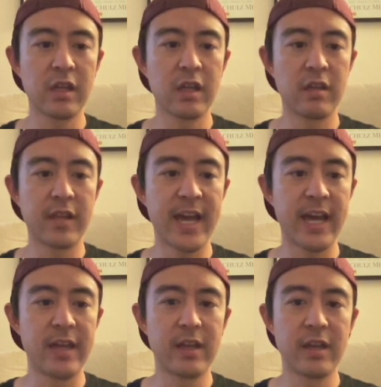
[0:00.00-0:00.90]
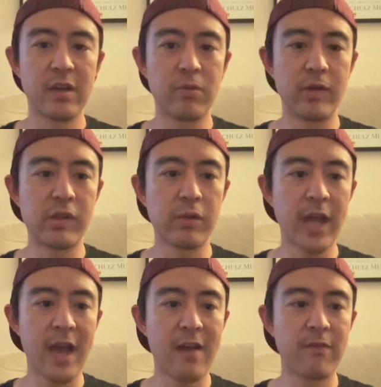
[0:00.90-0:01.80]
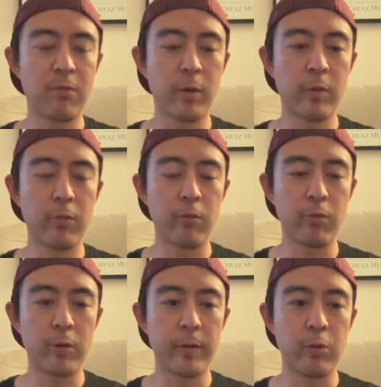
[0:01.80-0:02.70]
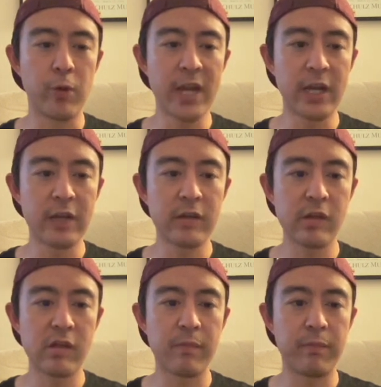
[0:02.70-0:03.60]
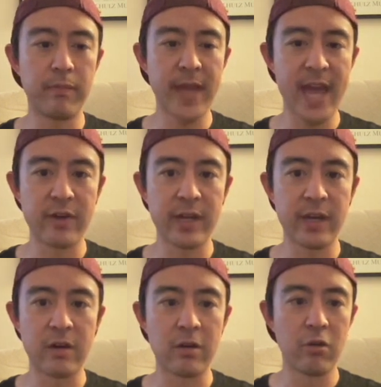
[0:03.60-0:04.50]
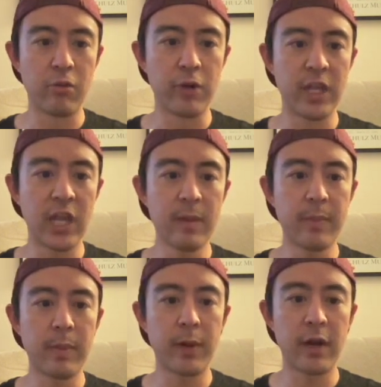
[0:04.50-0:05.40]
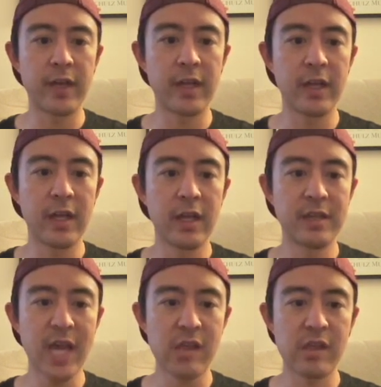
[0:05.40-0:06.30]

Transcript: that we still have where we went under this band right here, we came up above it, tested